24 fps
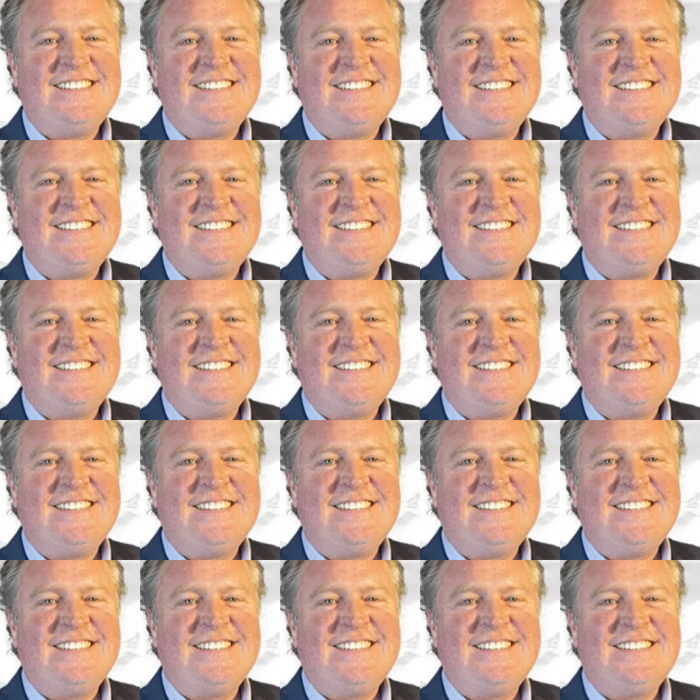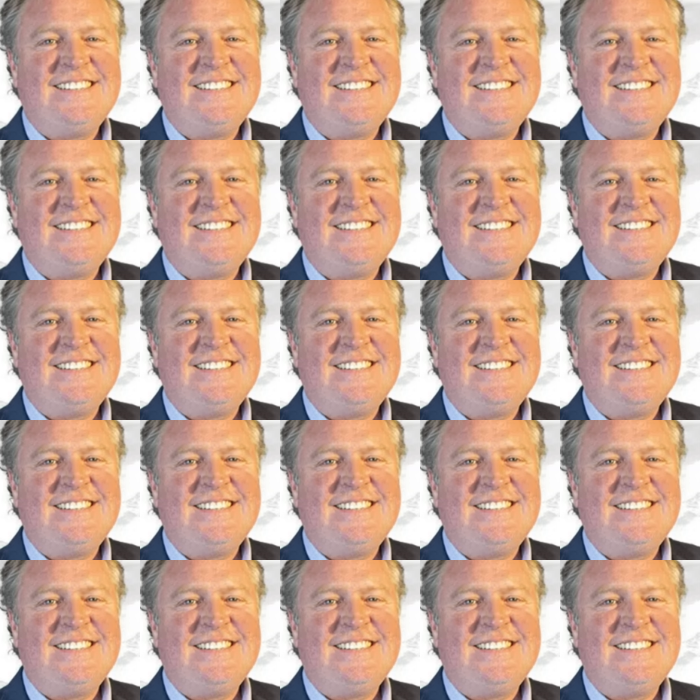
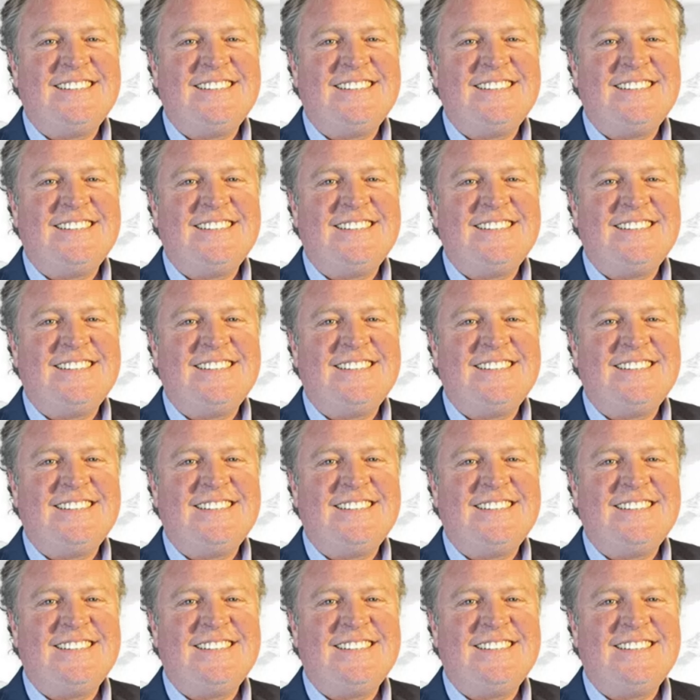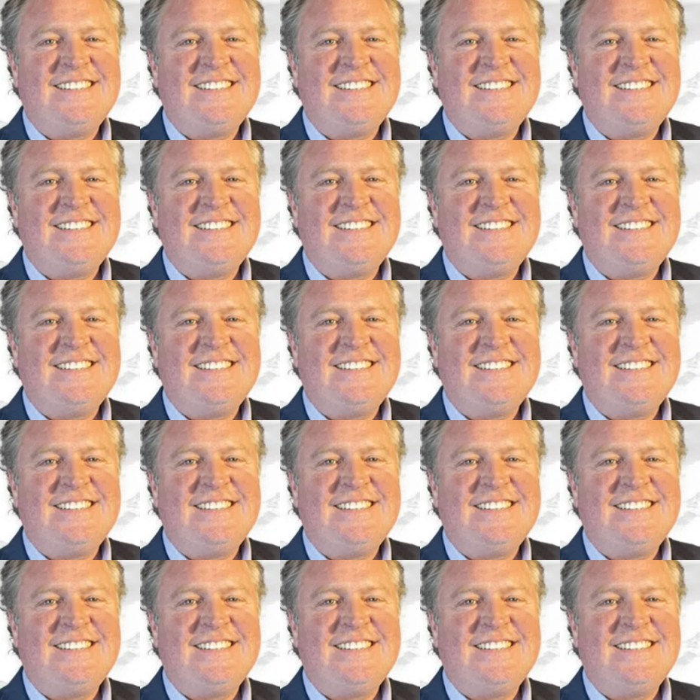
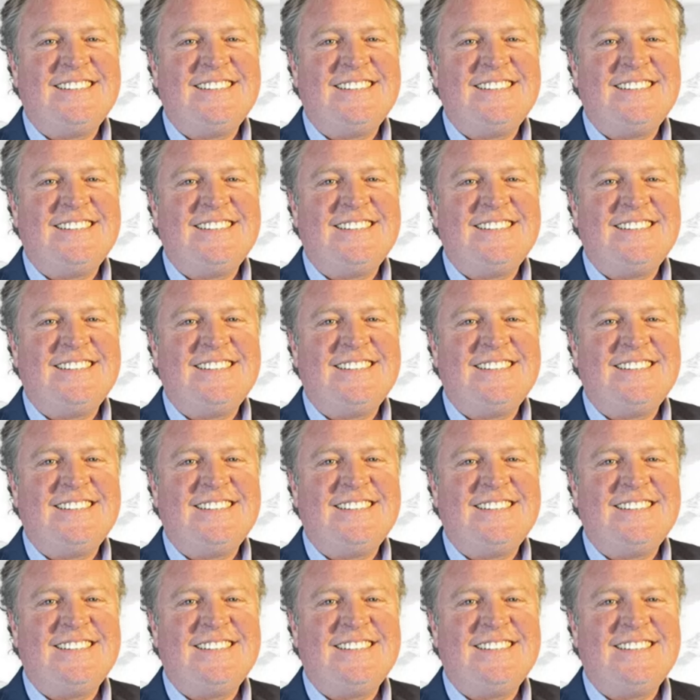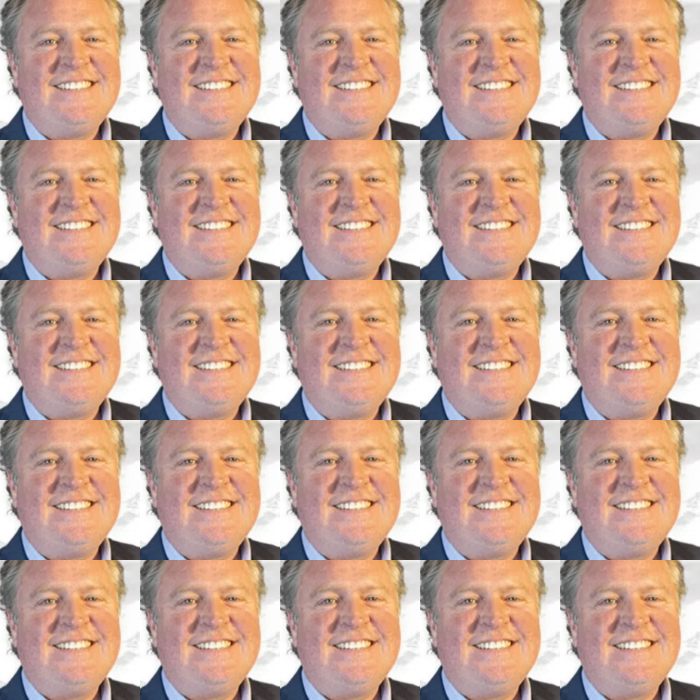
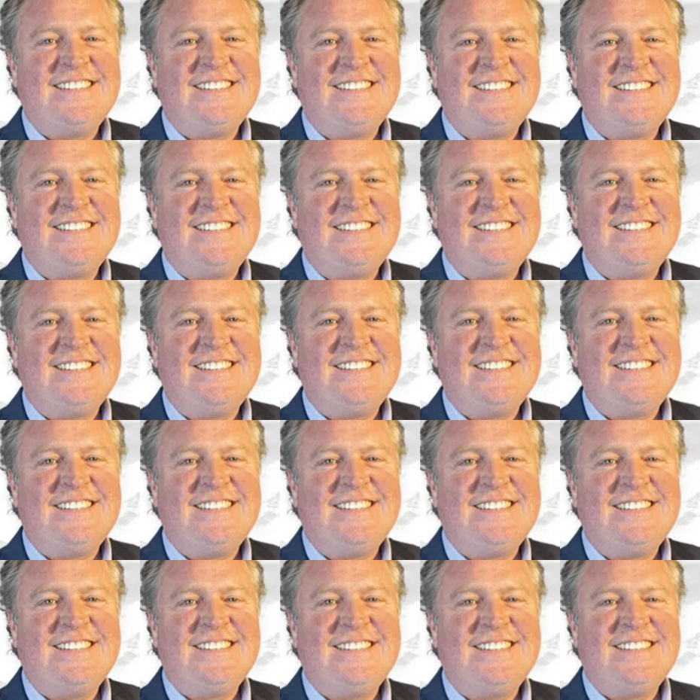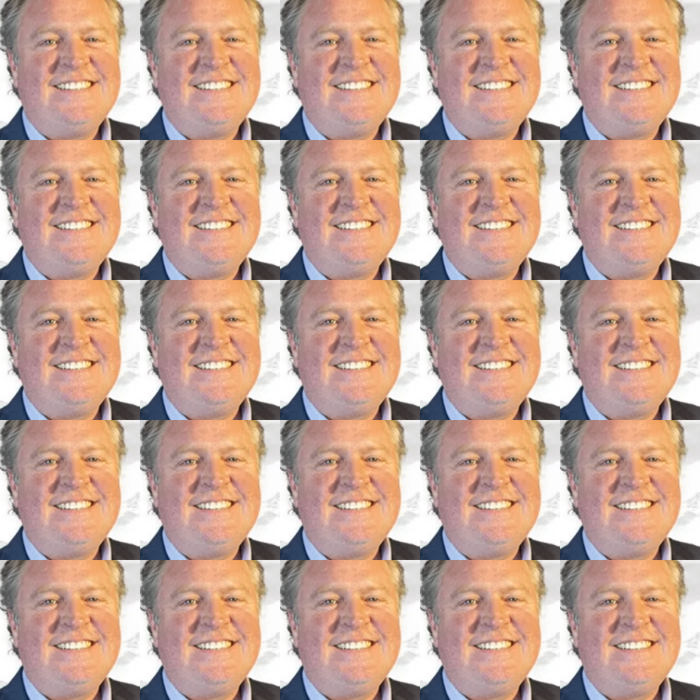[no speech]